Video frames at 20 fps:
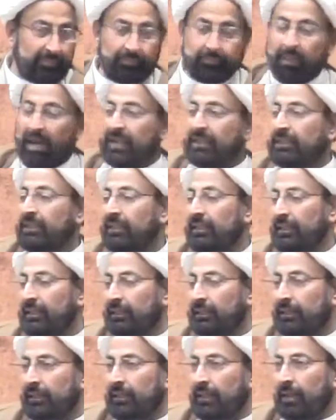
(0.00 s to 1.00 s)
by the
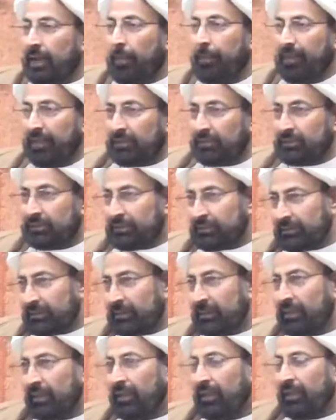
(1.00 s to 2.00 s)
rebels
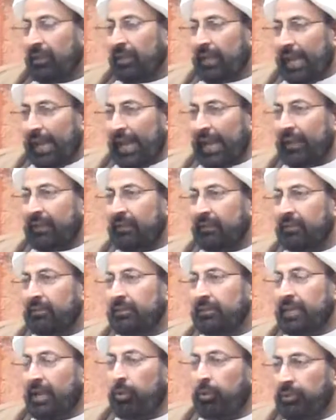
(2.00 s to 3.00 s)
and
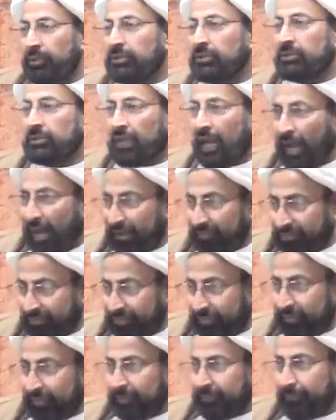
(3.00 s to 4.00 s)
terrorists of
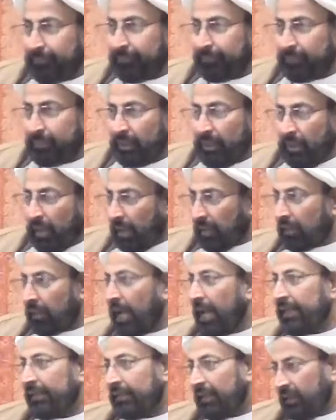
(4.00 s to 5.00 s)

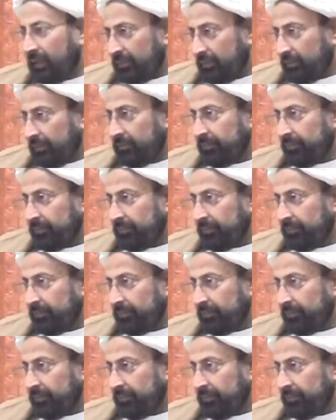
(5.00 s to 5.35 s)
Al-Qaeda